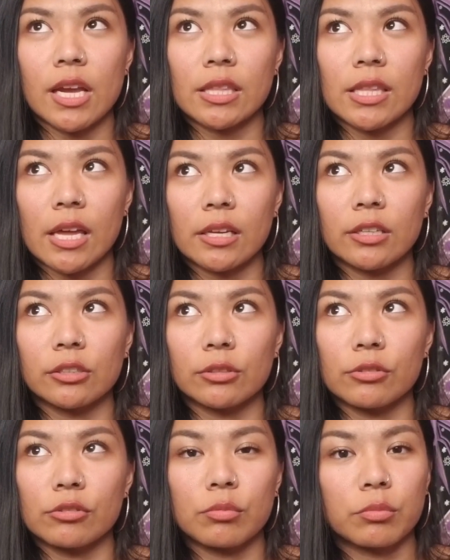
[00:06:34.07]
and that
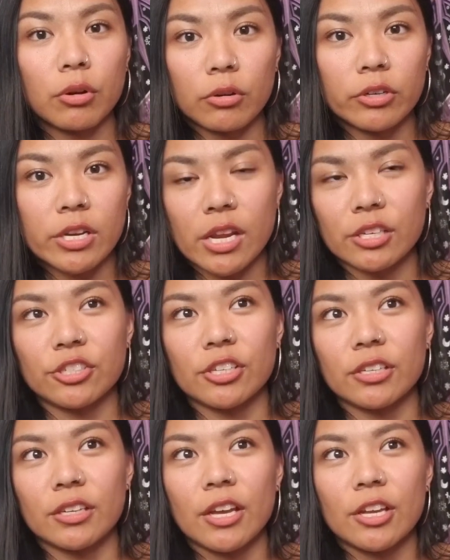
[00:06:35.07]
includes
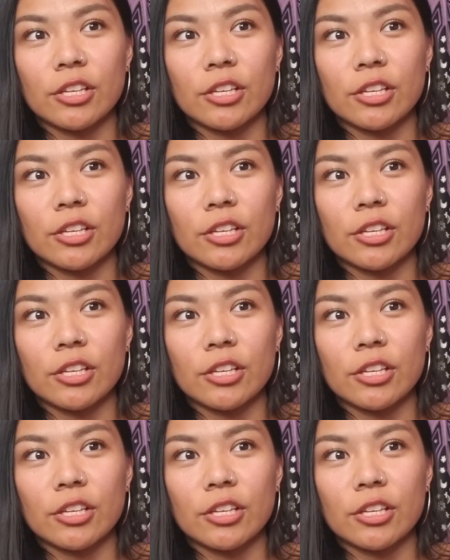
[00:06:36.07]
procreation.